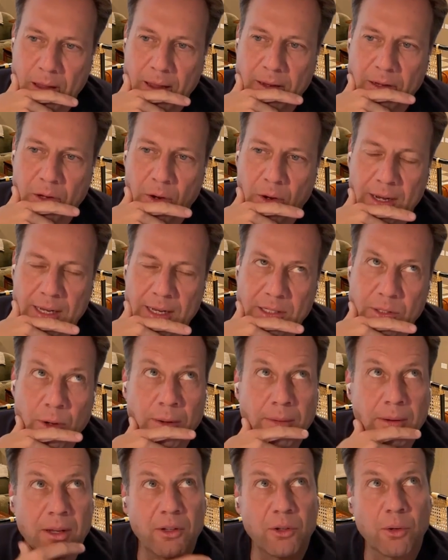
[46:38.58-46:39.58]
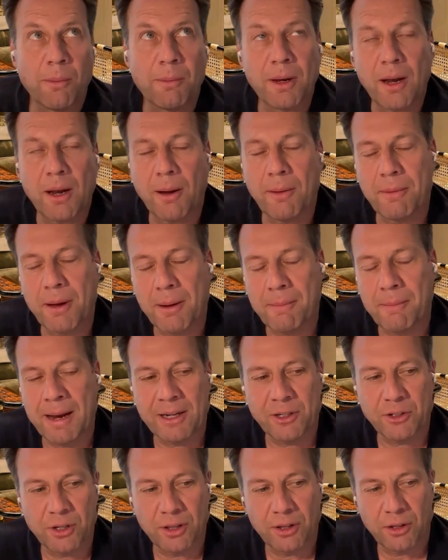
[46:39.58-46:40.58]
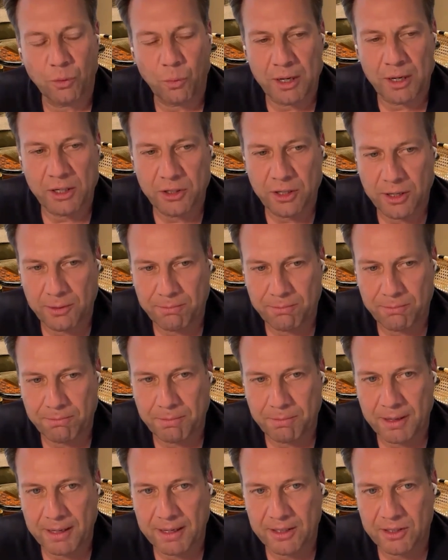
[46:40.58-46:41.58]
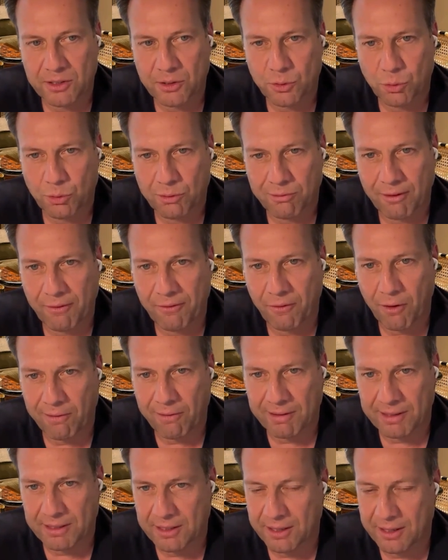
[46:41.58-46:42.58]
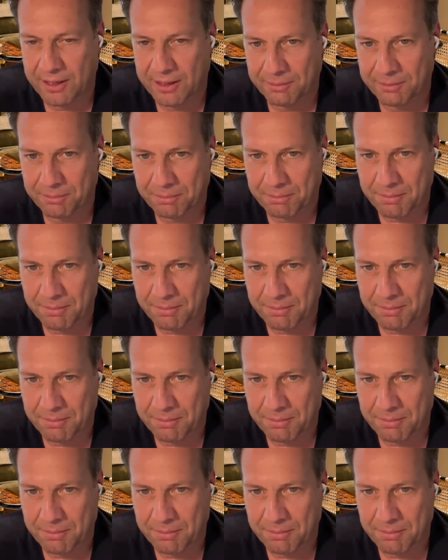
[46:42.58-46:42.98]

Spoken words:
Got it. So I imagine the question is sort of referring to the